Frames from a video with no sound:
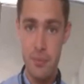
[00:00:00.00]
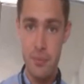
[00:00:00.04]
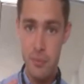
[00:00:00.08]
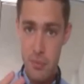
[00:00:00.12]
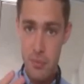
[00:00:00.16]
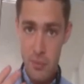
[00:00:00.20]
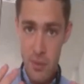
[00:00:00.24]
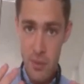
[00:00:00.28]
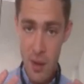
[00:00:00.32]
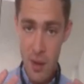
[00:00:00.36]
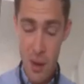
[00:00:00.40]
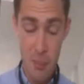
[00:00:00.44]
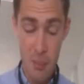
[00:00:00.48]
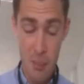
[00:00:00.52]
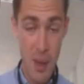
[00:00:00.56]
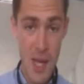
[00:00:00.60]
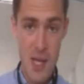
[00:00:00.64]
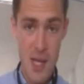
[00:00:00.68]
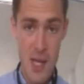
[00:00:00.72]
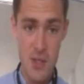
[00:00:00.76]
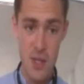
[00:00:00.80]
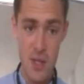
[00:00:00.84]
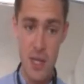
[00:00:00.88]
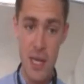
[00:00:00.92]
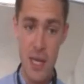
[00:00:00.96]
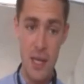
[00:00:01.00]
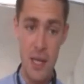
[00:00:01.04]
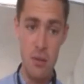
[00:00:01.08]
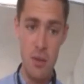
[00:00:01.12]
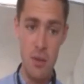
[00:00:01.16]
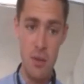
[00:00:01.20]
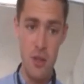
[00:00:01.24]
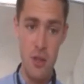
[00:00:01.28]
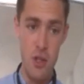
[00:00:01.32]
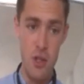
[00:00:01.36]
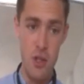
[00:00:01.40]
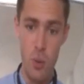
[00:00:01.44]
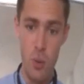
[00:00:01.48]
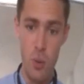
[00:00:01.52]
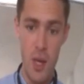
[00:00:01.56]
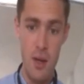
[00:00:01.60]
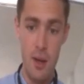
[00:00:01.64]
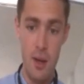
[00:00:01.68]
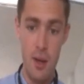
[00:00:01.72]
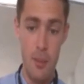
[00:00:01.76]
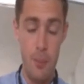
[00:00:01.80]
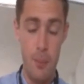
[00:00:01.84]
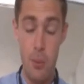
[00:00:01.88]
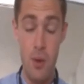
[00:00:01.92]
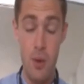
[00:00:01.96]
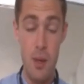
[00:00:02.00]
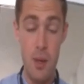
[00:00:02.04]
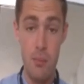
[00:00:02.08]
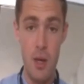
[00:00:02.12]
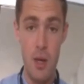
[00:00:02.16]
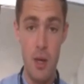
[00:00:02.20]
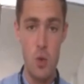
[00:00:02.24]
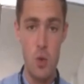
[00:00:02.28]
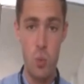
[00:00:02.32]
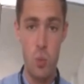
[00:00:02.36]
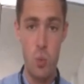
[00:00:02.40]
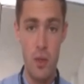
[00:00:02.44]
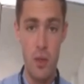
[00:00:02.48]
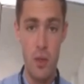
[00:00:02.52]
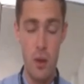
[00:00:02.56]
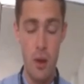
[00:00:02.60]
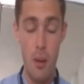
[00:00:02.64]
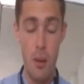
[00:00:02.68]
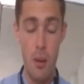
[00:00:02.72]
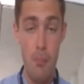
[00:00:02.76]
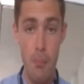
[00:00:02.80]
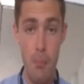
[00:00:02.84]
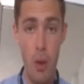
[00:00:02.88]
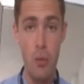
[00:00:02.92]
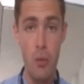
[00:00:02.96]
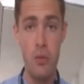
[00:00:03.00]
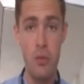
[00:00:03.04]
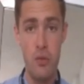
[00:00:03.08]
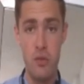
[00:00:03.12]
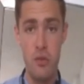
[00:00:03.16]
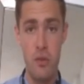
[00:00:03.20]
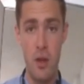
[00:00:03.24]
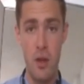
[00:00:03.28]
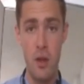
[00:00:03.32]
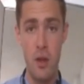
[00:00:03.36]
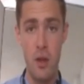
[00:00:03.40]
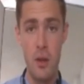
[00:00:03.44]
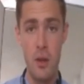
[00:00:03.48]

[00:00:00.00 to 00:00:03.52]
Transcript: amazing, and you end up pretty much with a monster.